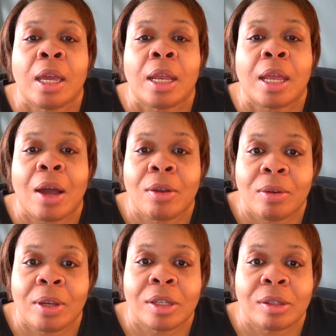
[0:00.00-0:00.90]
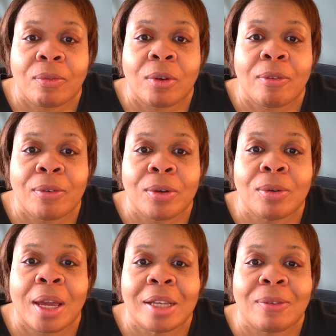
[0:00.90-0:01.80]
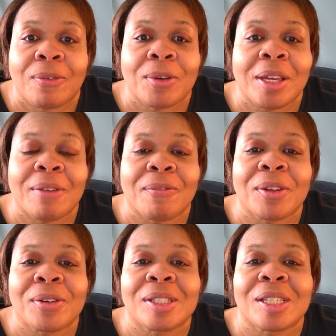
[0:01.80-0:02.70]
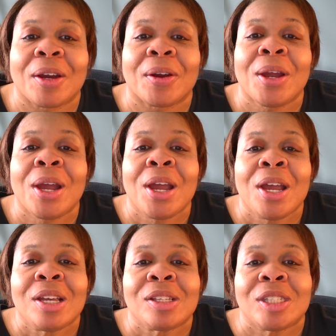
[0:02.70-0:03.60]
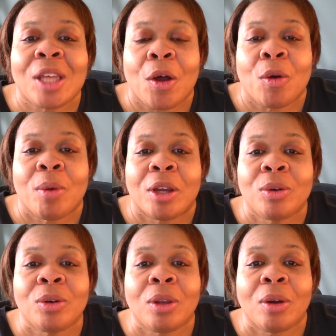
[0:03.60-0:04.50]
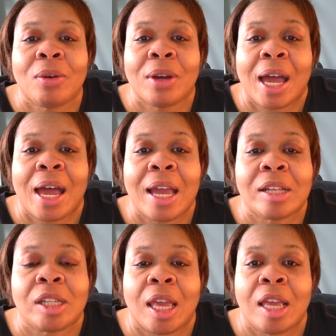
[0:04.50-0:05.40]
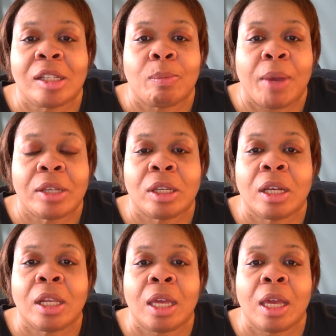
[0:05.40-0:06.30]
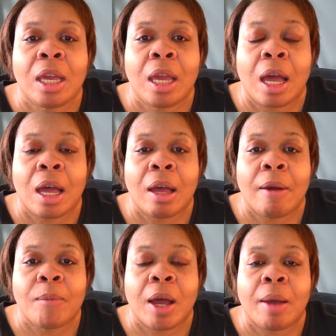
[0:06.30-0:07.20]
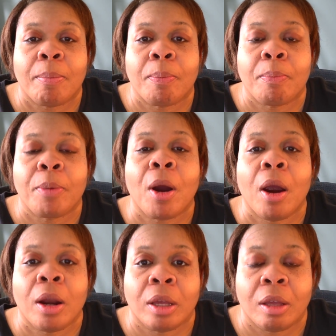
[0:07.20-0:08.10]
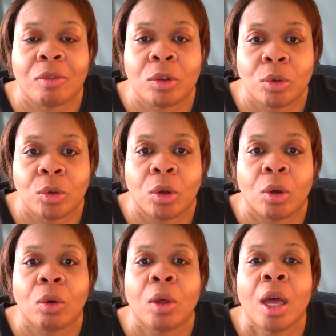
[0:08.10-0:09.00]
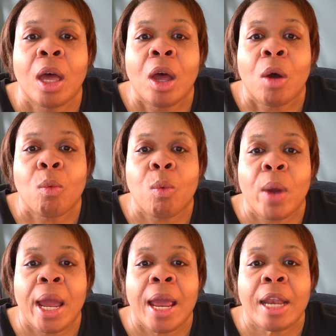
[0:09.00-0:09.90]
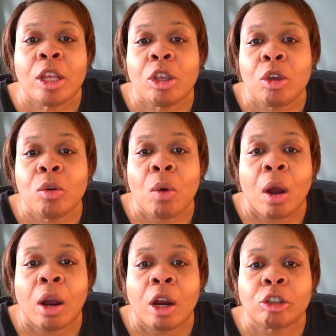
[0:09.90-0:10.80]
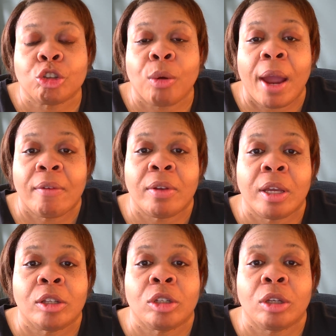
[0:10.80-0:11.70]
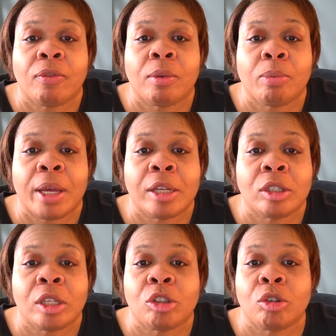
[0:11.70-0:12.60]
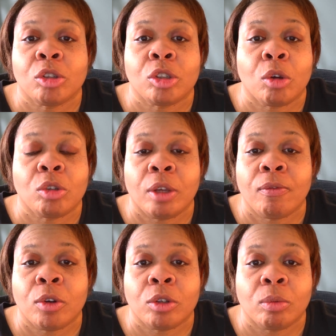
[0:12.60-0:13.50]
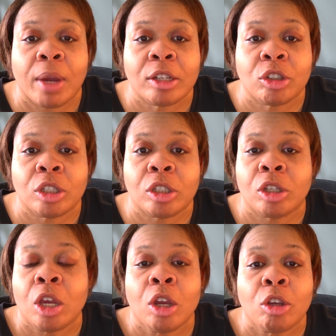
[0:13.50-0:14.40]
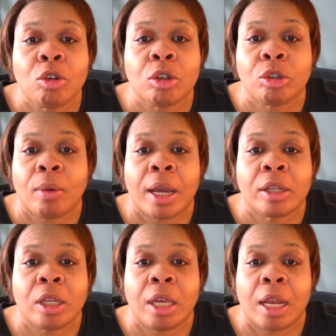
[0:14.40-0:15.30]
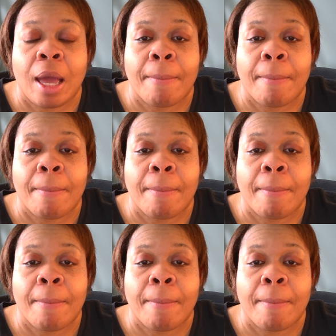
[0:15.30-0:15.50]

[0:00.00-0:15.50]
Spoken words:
how you can get some free food as a foodie influencer. So with Google Local Guides, it's basically a part of Google when you are traveling to different places, you're searching for directions, you're trying to get